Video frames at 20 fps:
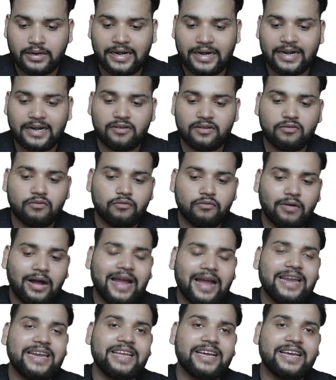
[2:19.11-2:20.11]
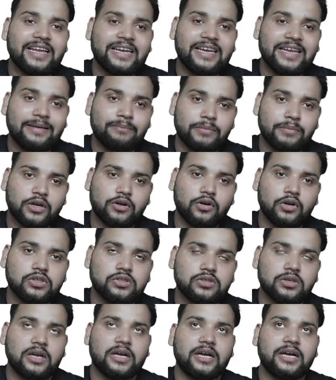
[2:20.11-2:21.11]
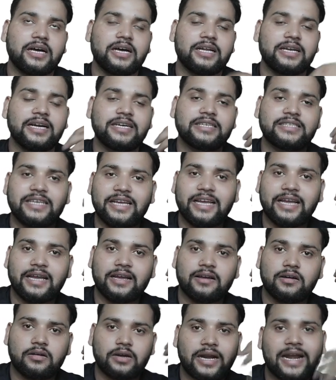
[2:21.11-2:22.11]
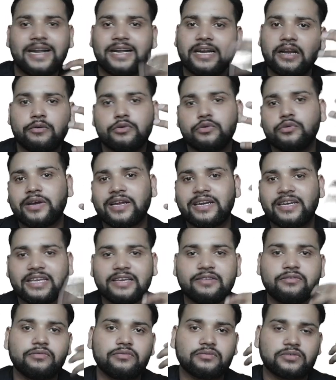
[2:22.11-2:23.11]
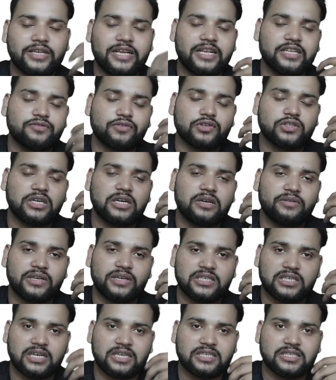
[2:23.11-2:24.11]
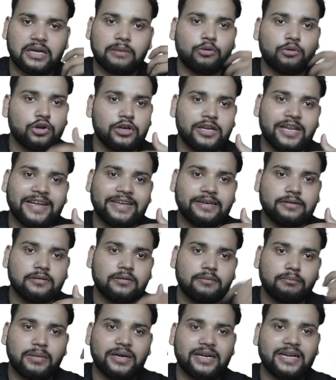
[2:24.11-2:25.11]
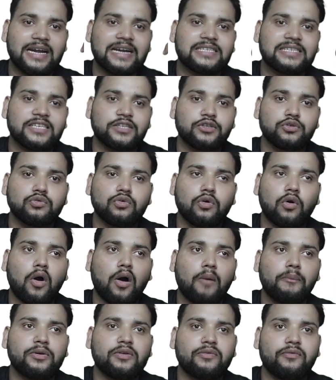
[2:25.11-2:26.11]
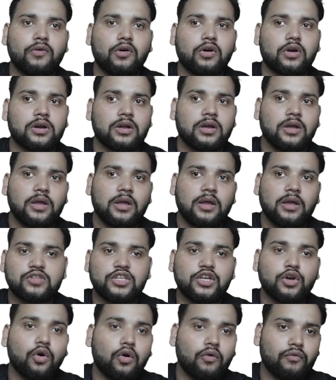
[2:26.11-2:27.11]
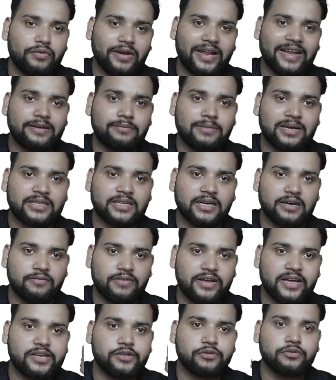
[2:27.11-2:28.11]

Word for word: And why legal name? Because uh, let's say right now you can give Salesforce certification exam online. But let's say you opt for the offline method where